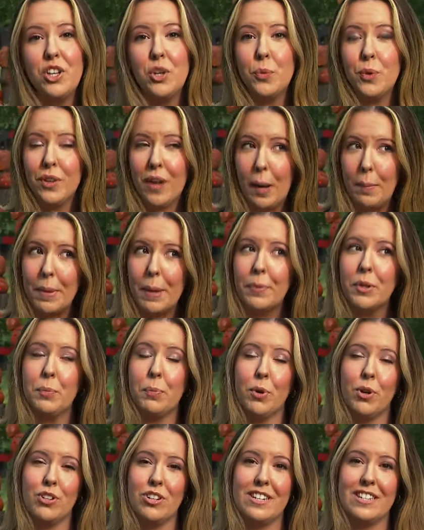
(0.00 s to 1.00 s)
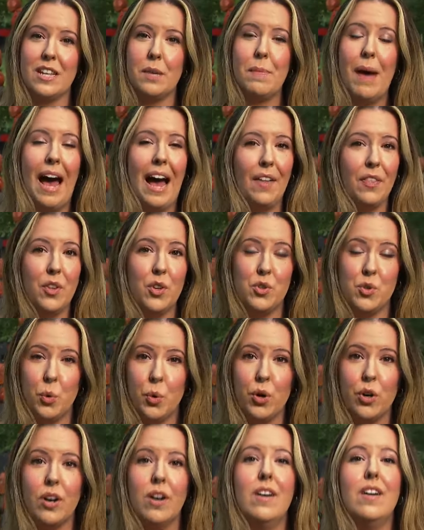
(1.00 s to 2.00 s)
You will not be able to purchase them at the
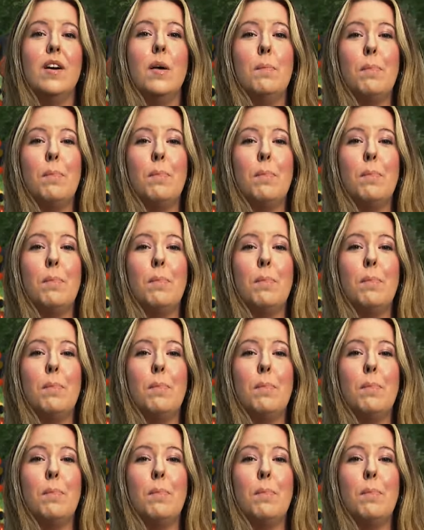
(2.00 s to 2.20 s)
door.